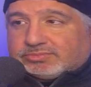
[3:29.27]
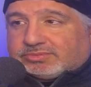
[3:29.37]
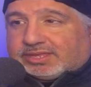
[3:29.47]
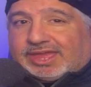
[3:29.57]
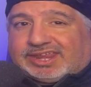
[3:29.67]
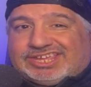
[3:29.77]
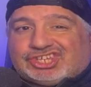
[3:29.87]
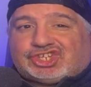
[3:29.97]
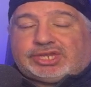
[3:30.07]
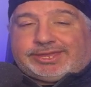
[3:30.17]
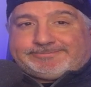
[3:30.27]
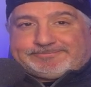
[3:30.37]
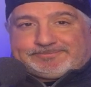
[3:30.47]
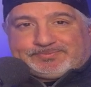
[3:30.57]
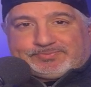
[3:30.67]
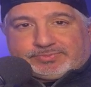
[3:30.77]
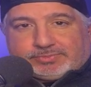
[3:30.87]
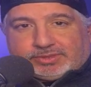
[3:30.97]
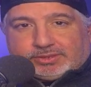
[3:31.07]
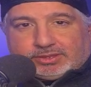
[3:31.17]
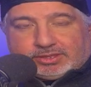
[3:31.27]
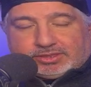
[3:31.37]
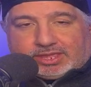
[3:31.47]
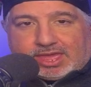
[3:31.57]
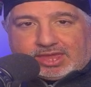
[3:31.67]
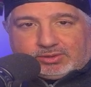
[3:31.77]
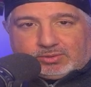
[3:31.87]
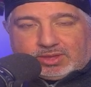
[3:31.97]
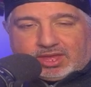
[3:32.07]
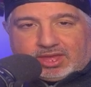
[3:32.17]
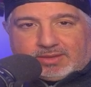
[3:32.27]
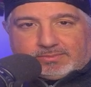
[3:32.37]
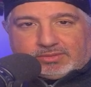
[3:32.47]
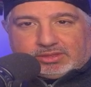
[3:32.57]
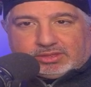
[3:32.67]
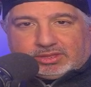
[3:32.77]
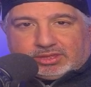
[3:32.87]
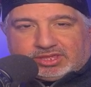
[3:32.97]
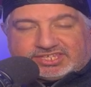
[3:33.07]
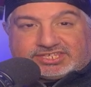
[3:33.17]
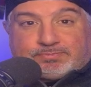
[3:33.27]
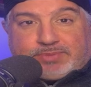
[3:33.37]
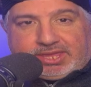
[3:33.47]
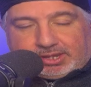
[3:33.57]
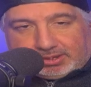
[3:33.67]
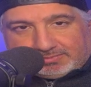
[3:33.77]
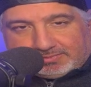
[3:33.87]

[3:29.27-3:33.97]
They got to eat shit. They got to um, spin.